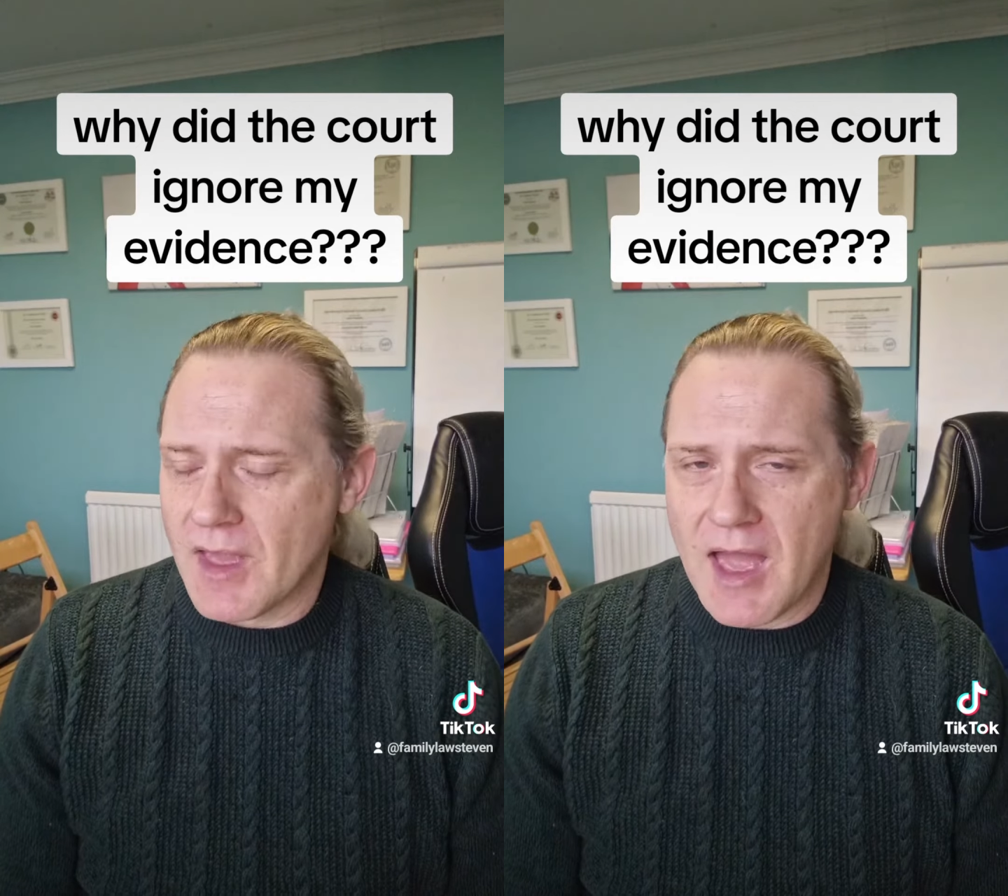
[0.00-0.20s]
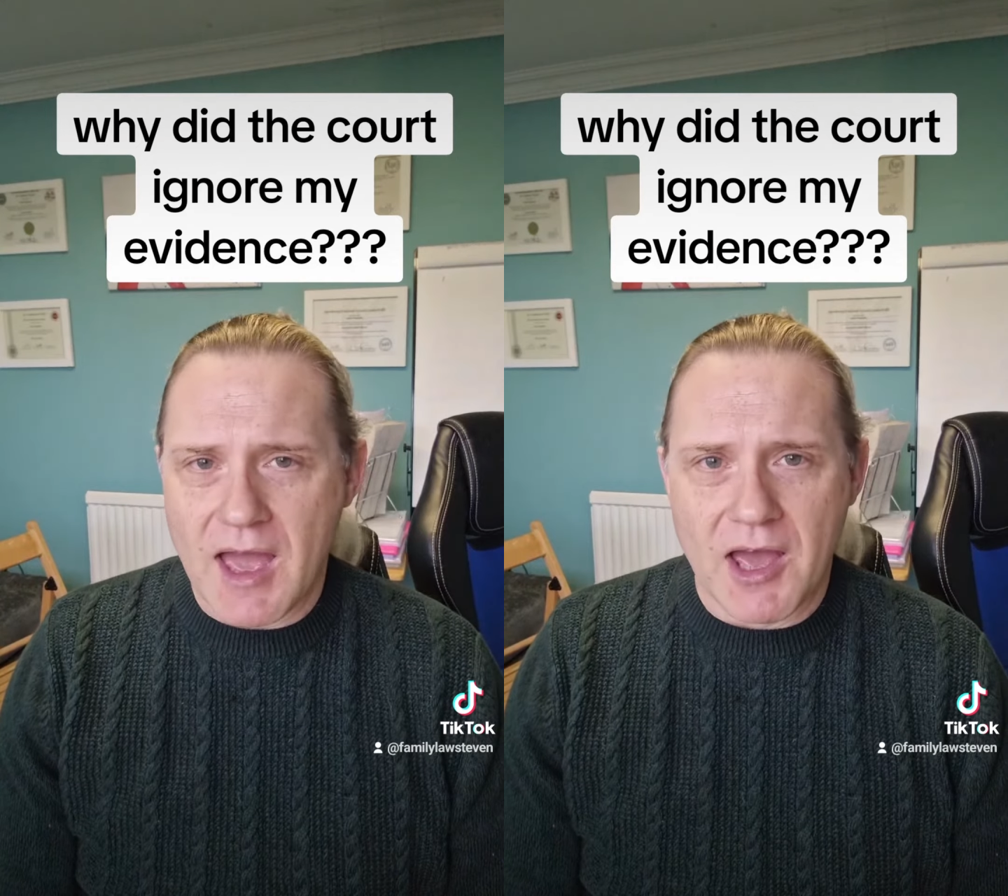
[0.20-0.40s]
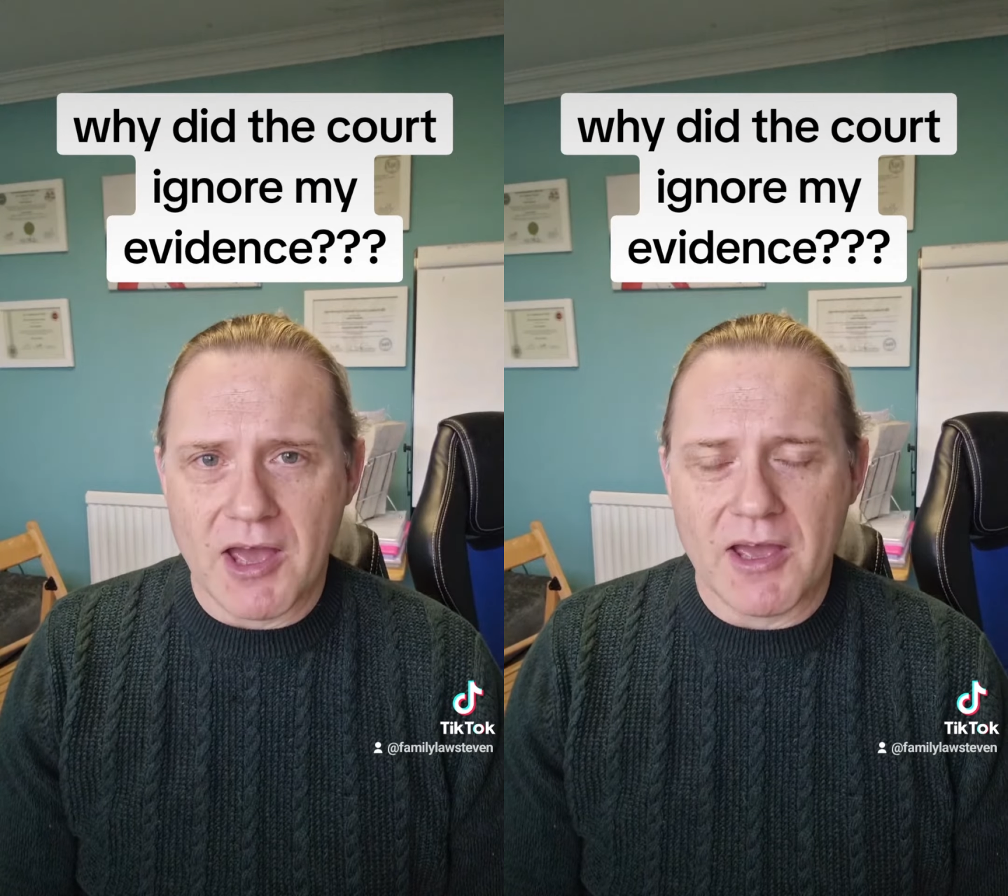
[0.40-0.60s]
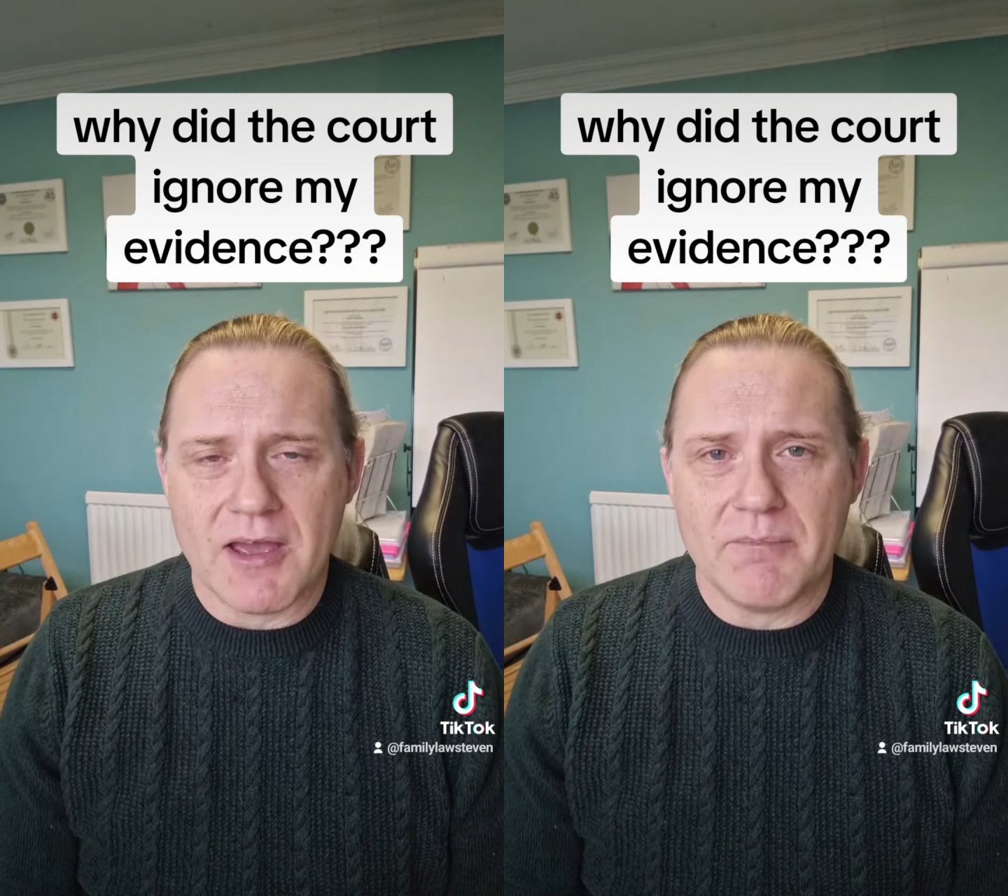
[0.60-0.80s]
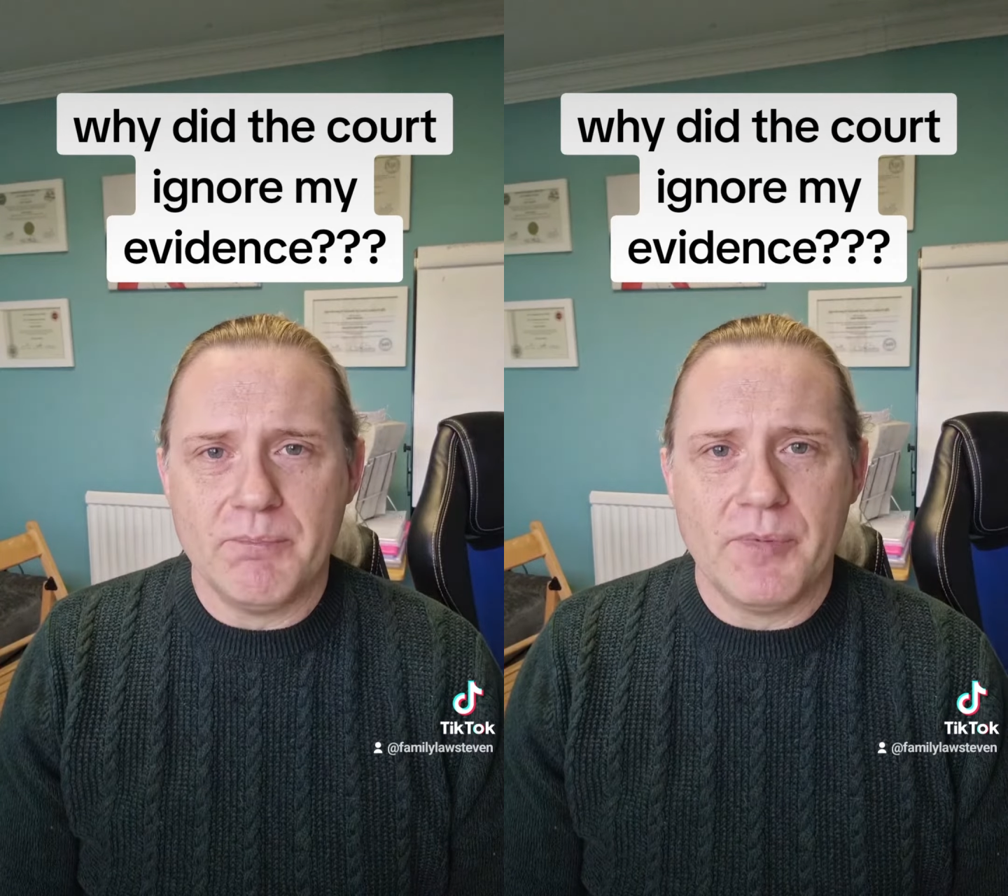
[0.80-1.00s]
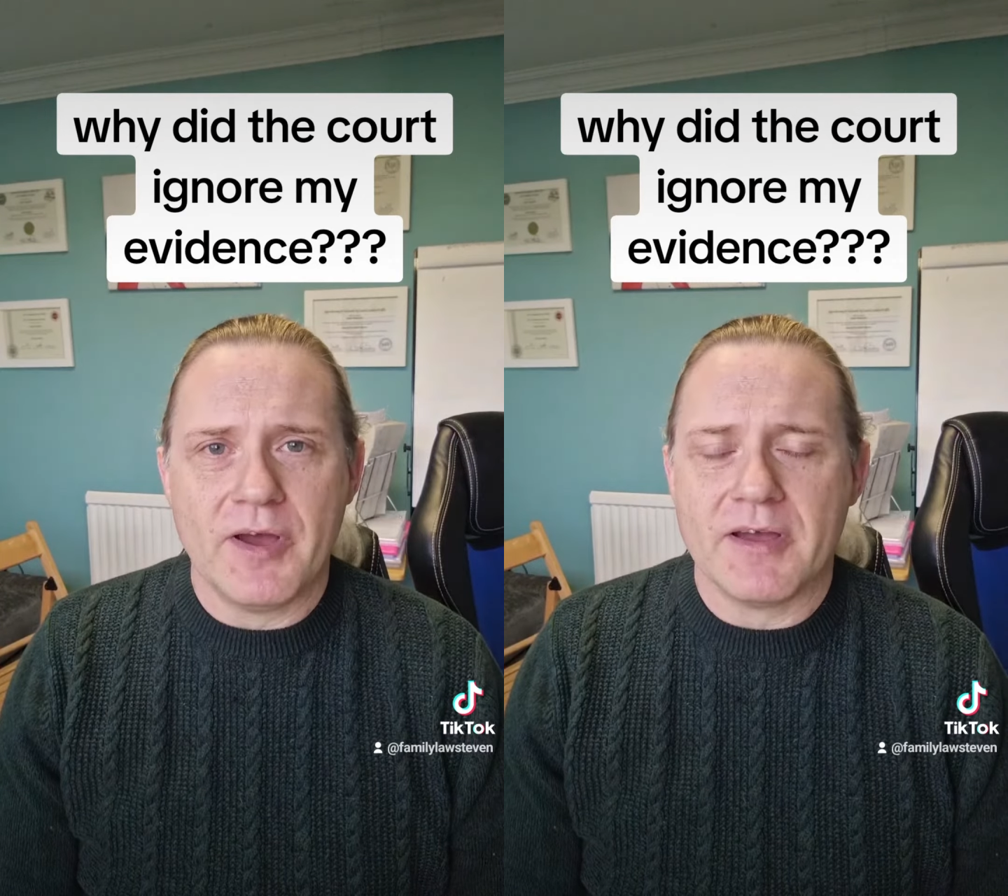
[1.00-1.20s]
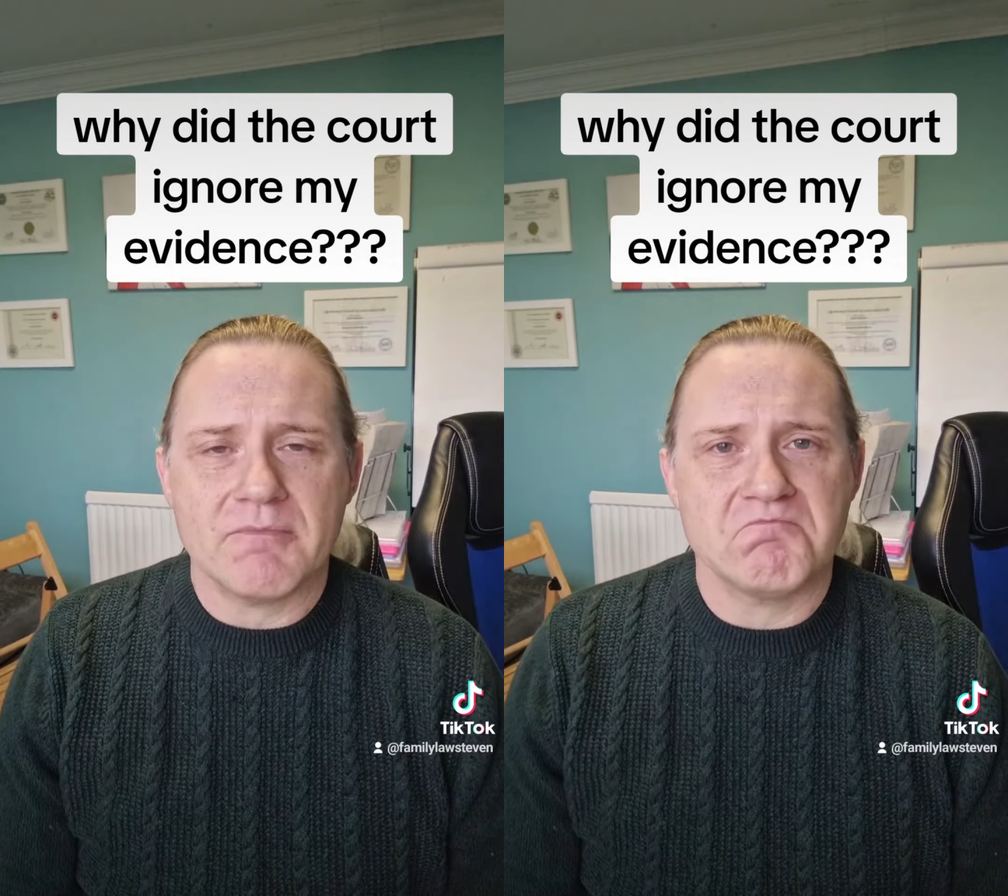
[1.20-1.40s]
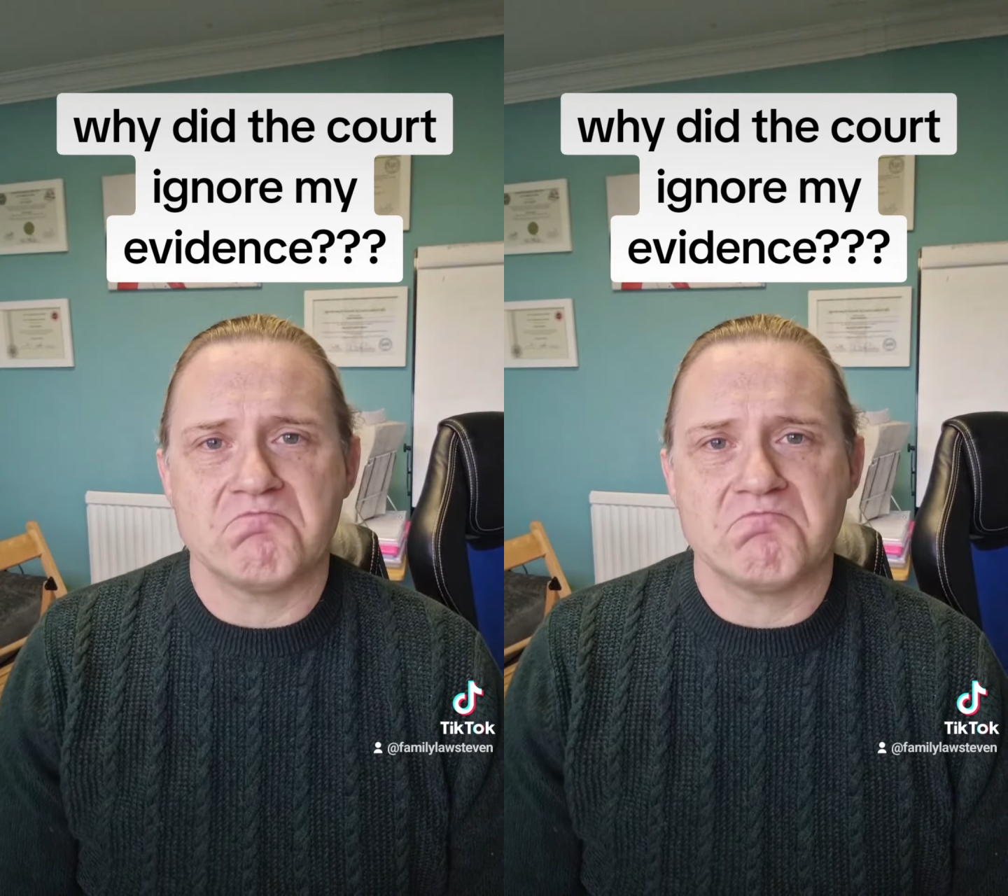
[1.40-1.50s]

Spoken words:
but